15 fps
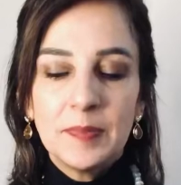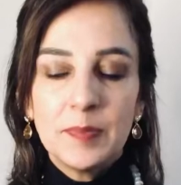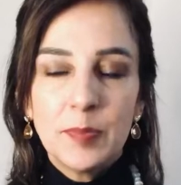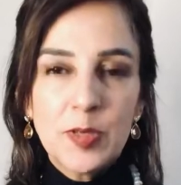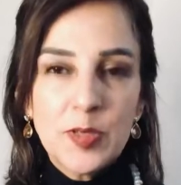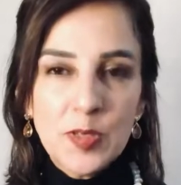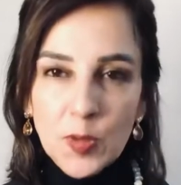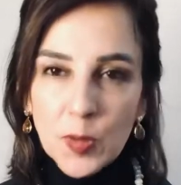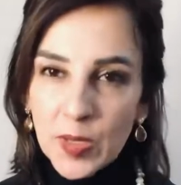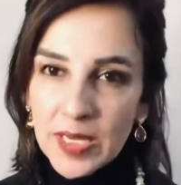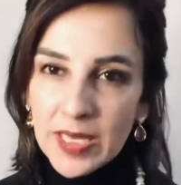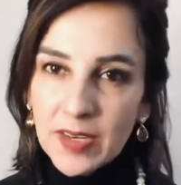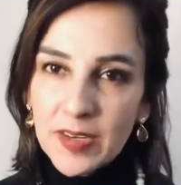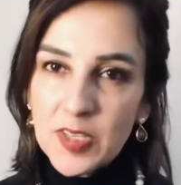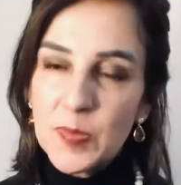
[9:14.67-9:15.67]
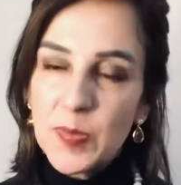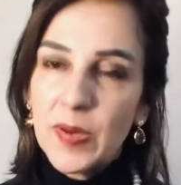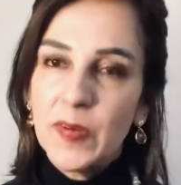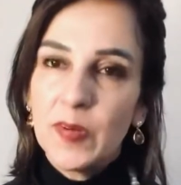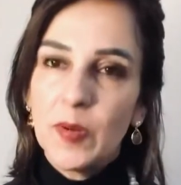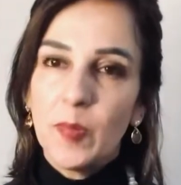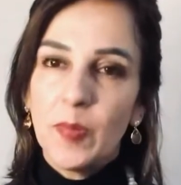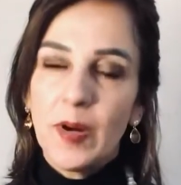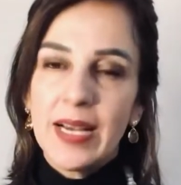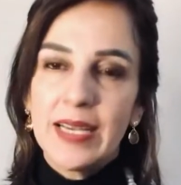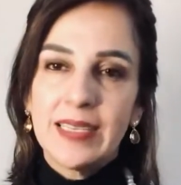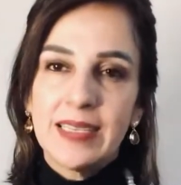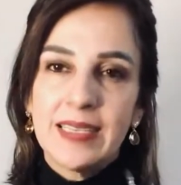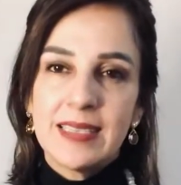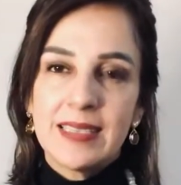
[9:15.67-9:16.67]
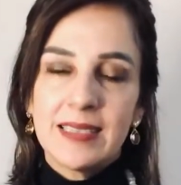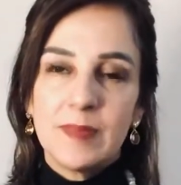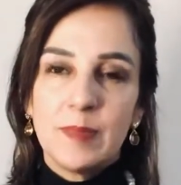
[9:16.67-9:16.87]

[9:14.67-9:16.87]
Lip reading: pursuing our spiritual practice,